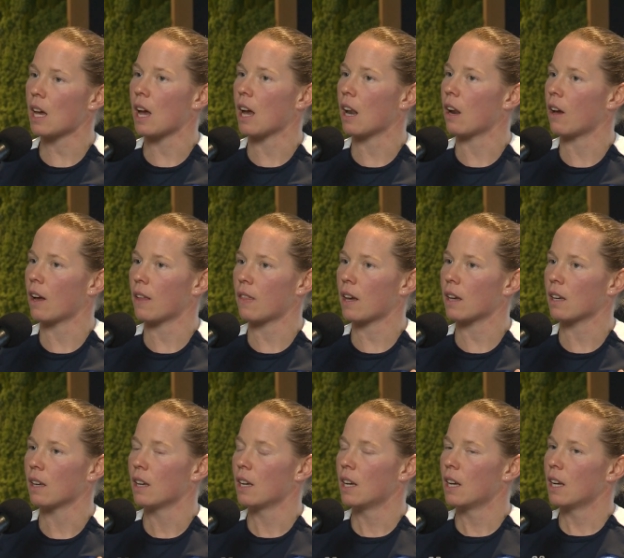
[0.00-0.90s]
yeah. Like
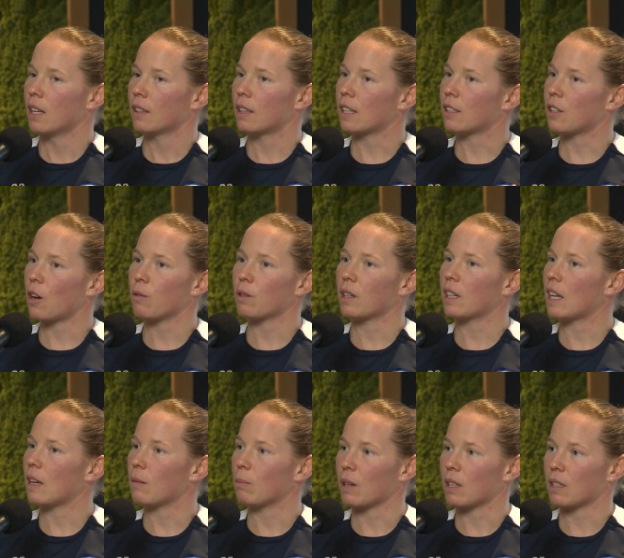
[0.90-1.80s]
they don't
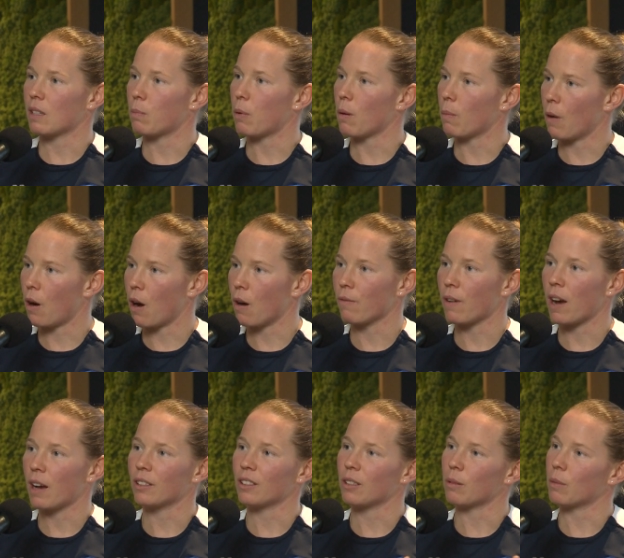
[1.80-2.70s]
need me to put my arm
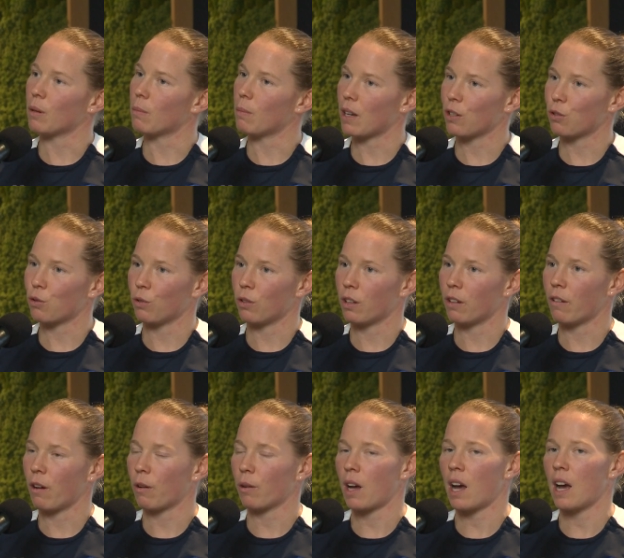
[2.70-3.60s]
around them and make sure
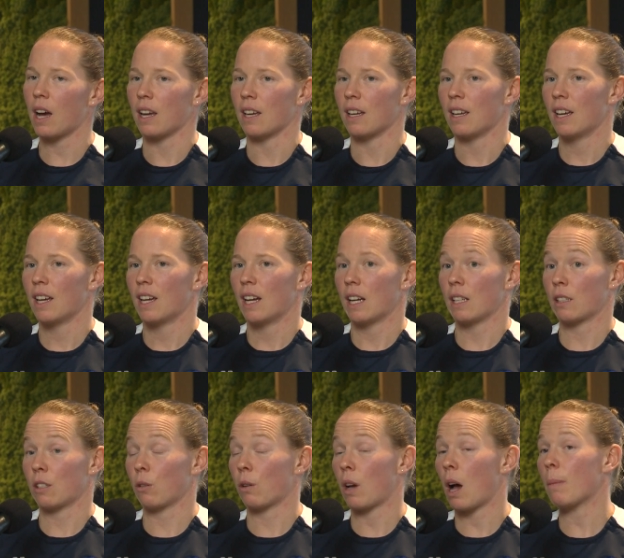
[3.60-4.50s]
they're okay.
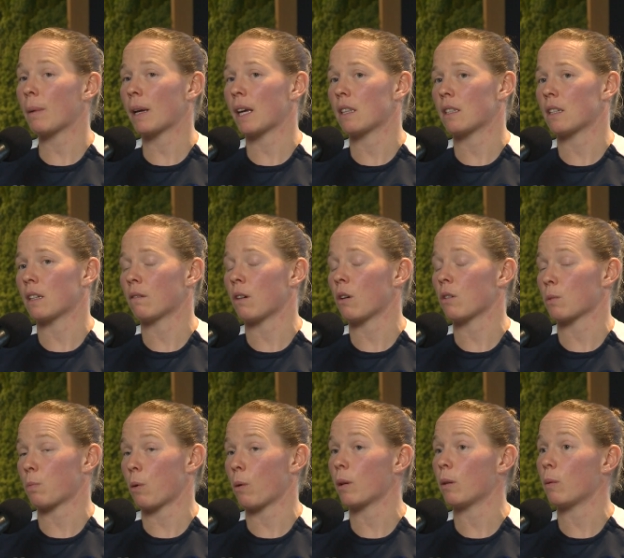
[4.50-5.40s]
And so coming into the role,
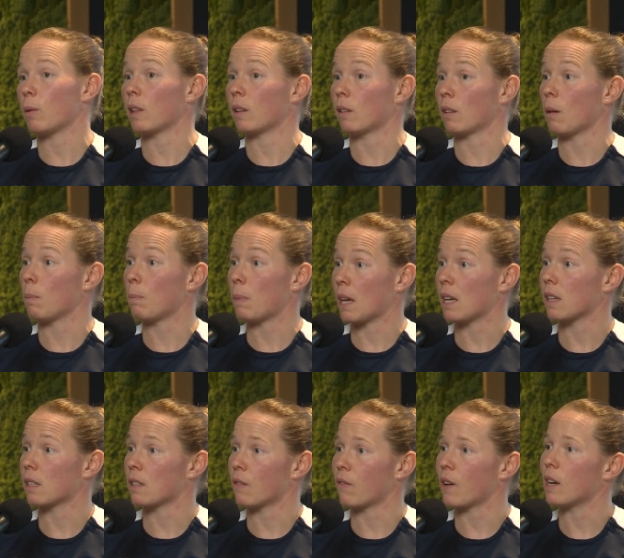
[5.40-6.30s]
it's probably been the
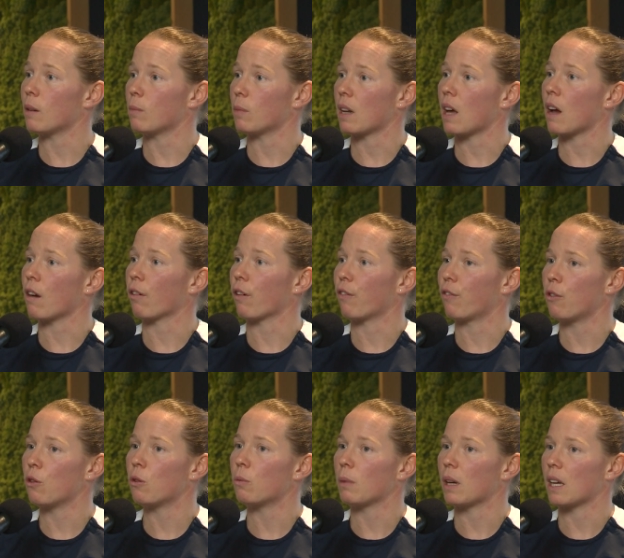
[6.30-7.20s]
biggest development area
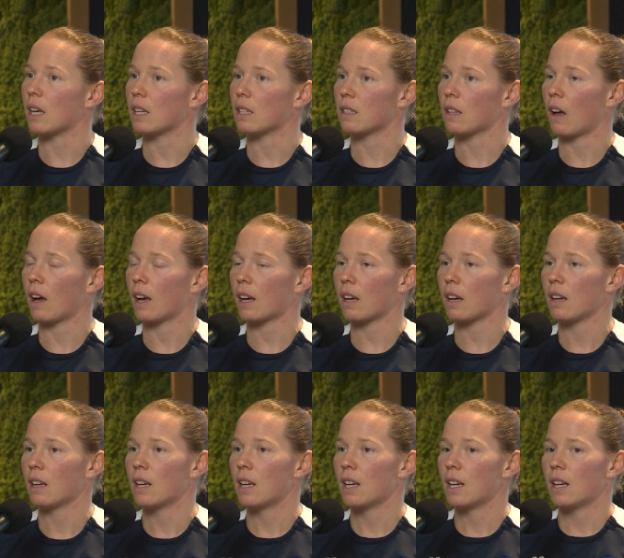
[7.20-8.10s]
for me. Is like
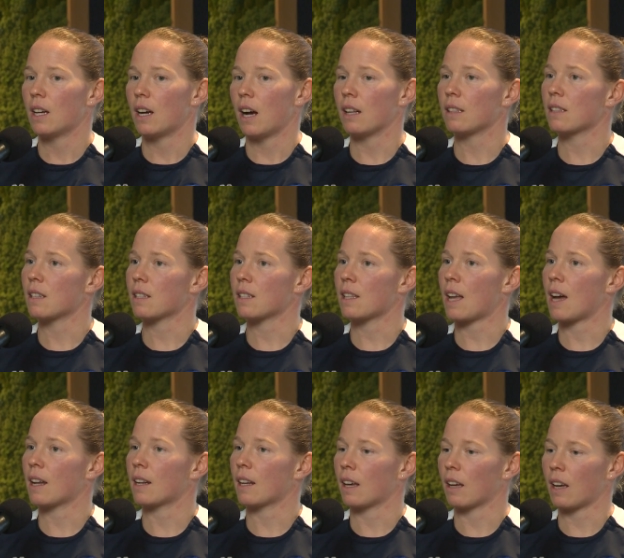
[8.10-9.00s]

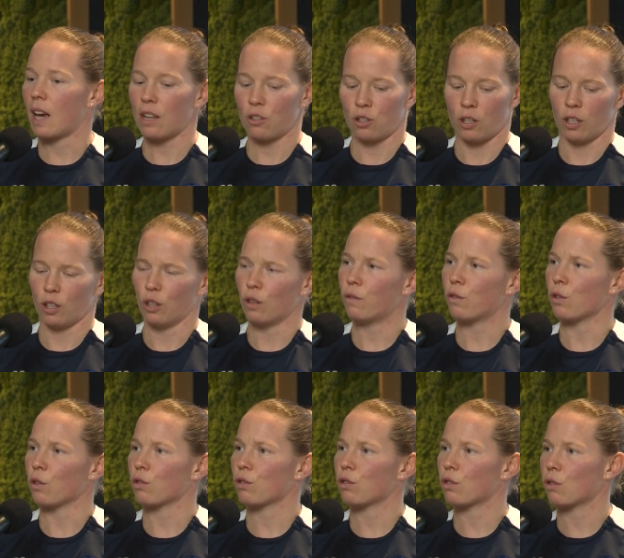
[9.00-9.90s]
understanding, actually, you've
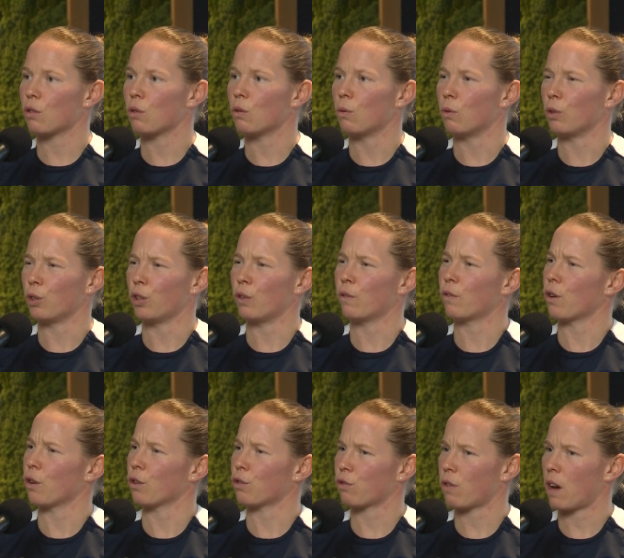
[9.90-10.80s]
got school, you've
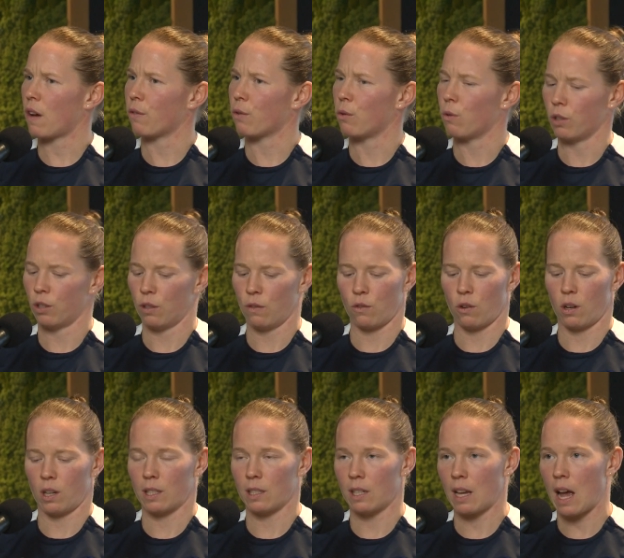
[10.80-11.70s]
got to travel, and you've
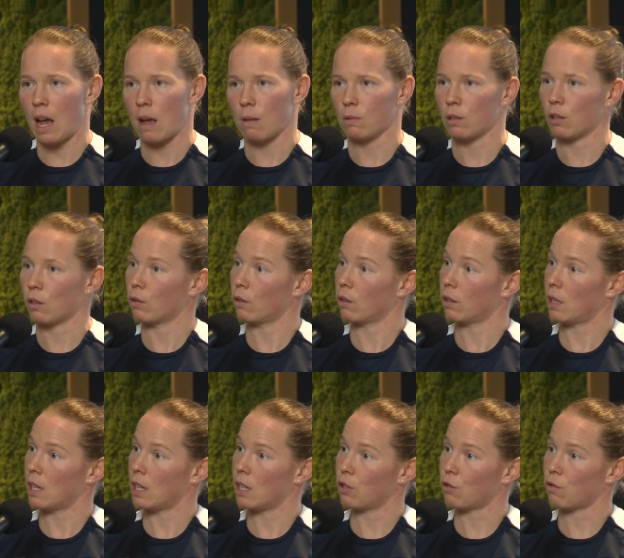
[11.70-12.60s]
got exams, and you've
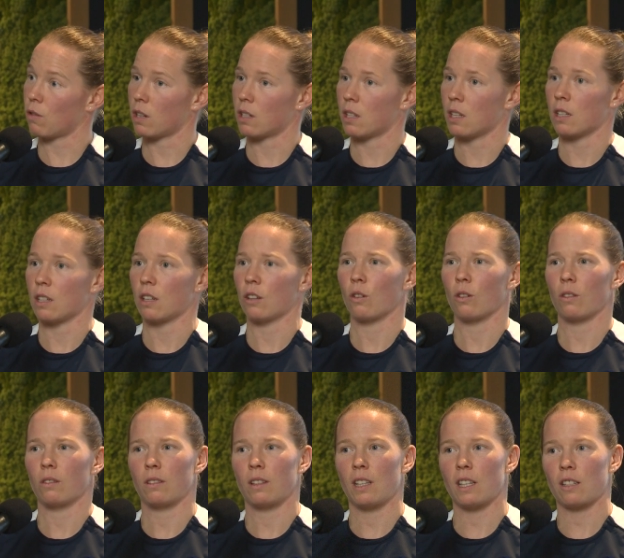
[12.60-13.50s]
got these stresses, and you've
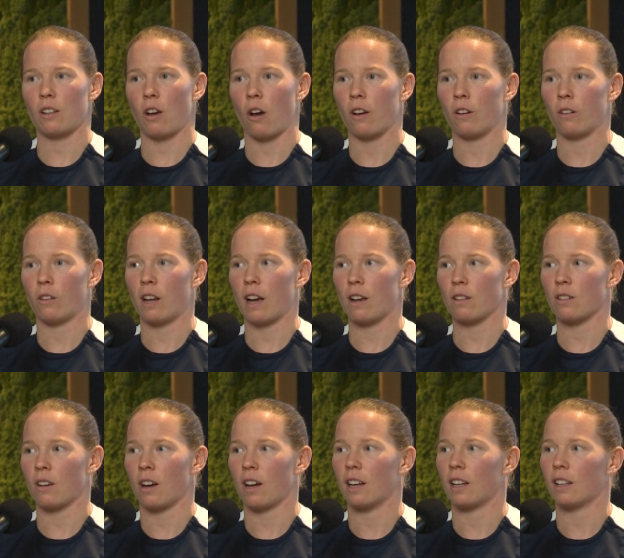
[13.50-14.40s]
got this going on
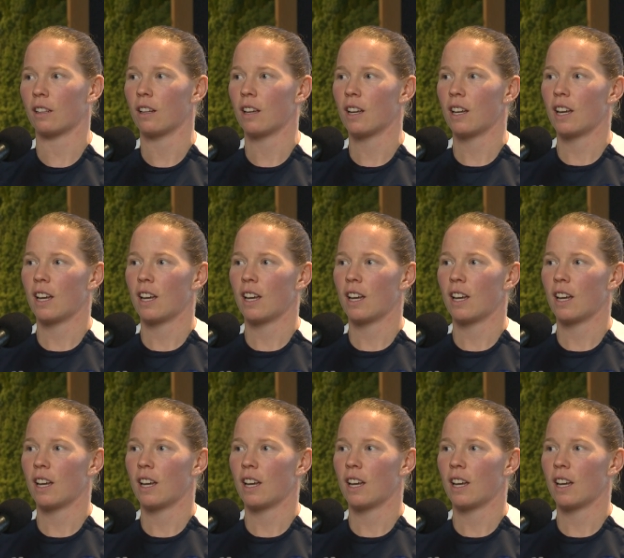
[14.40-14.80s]
outside,